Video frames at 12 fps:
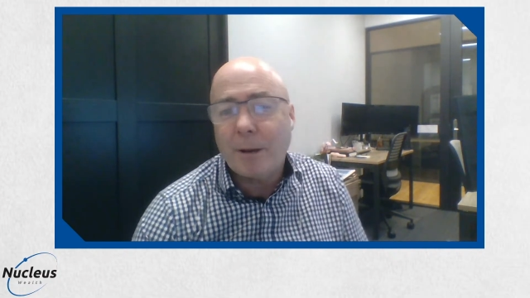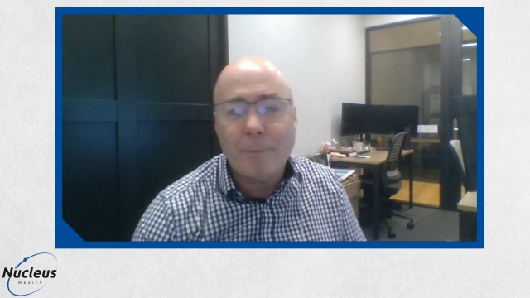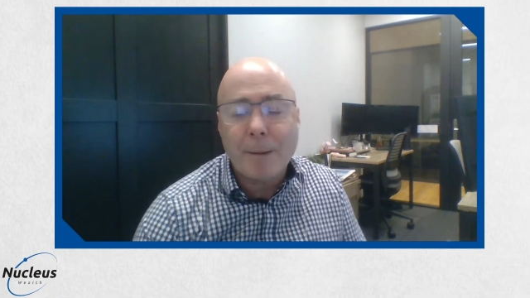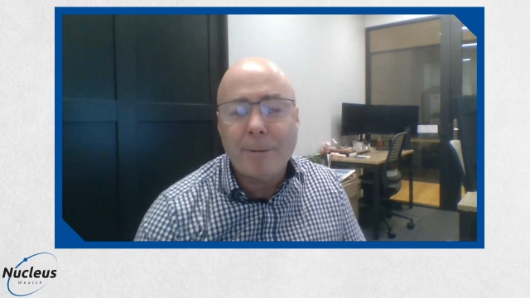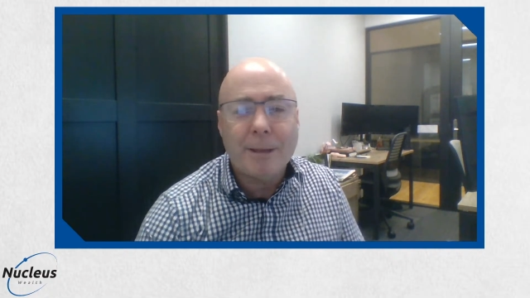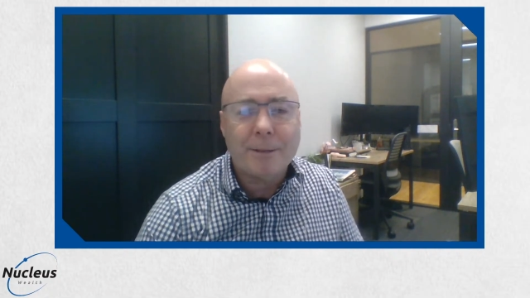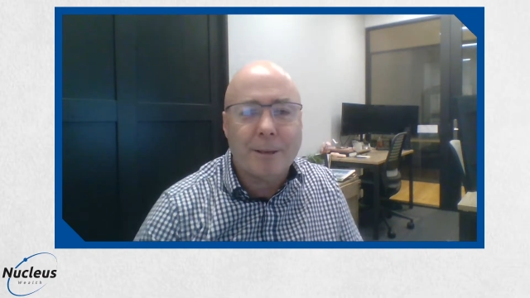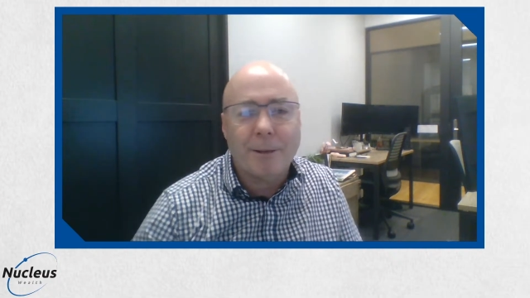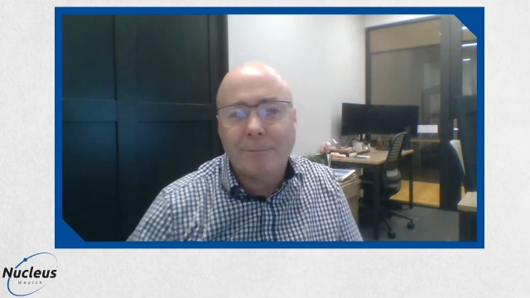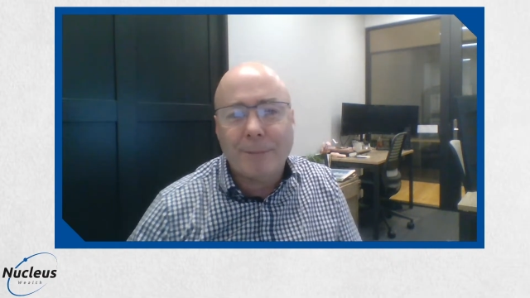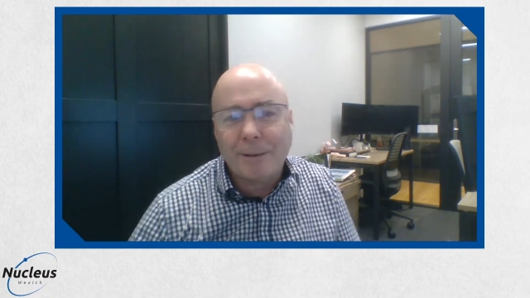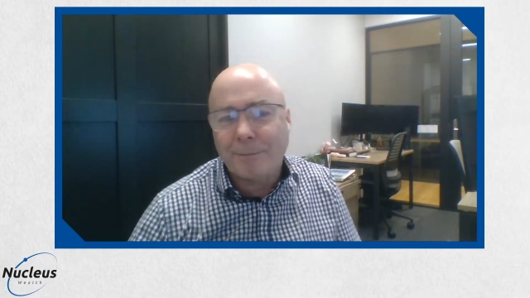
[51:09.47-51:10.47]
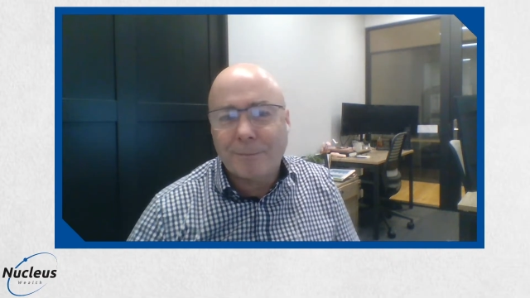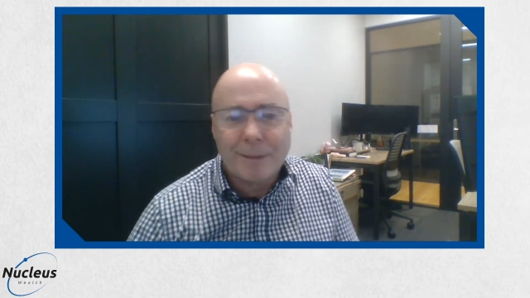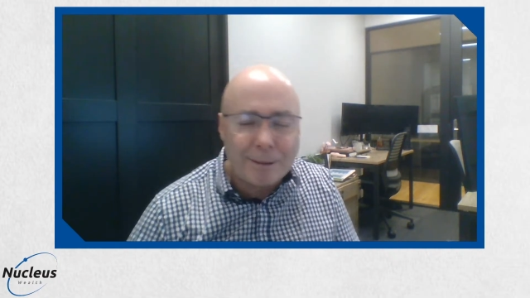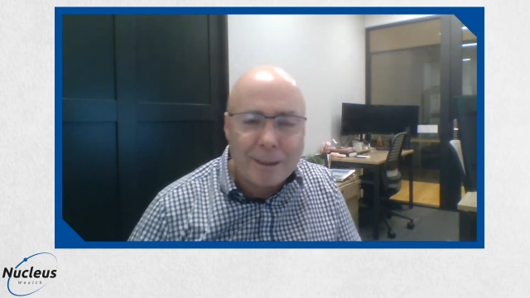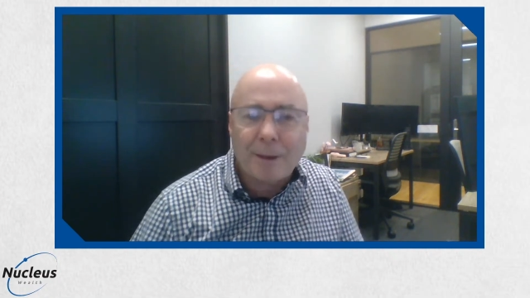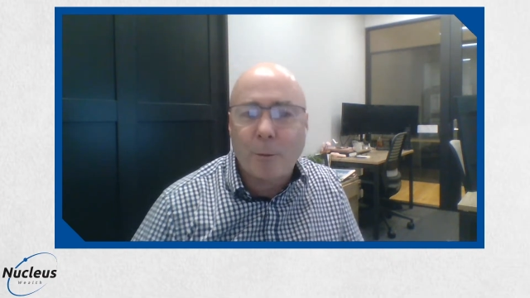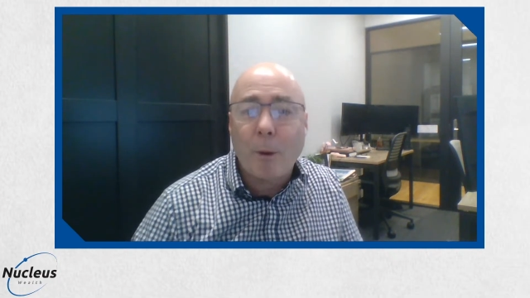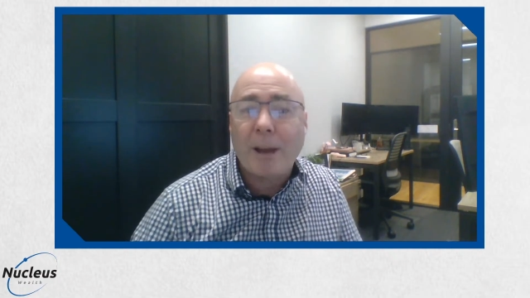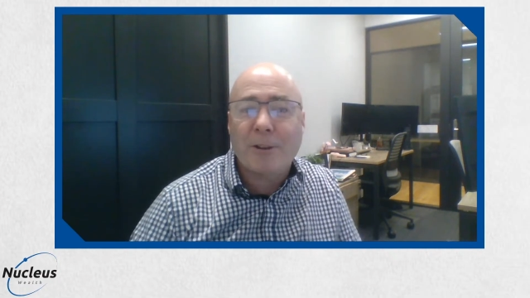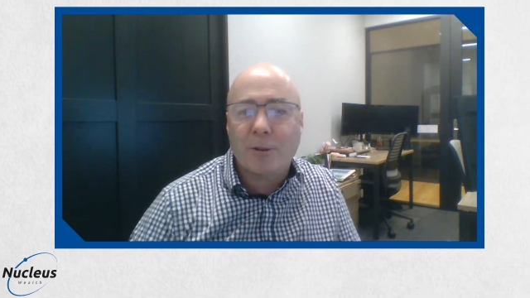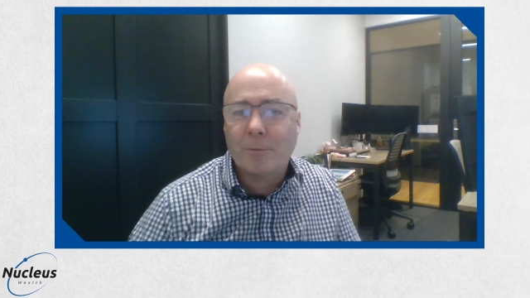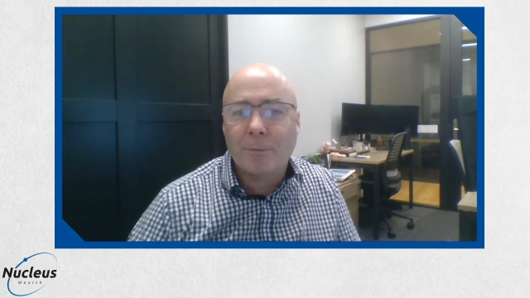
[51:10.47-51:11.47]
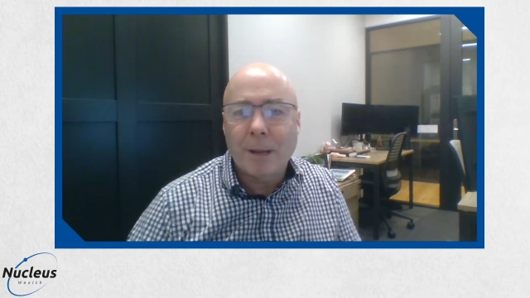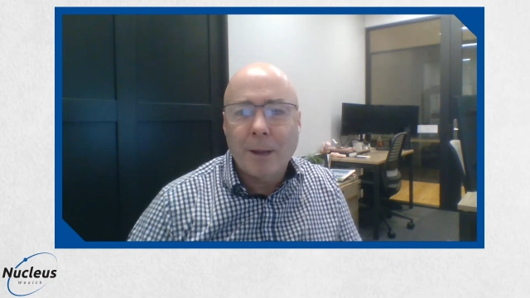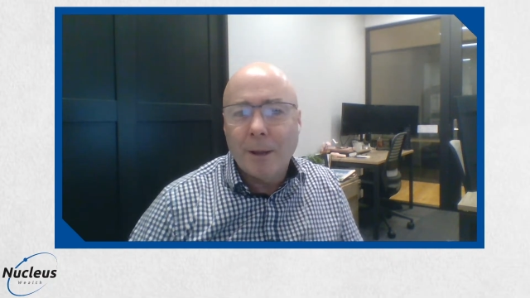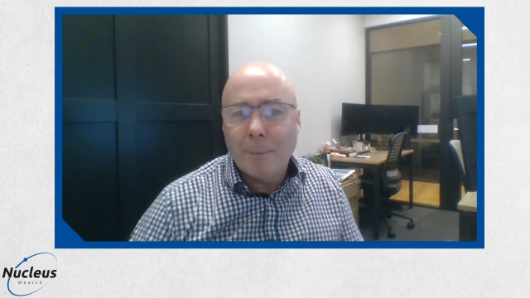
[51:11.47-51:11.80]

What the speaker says: Maybe there's that equation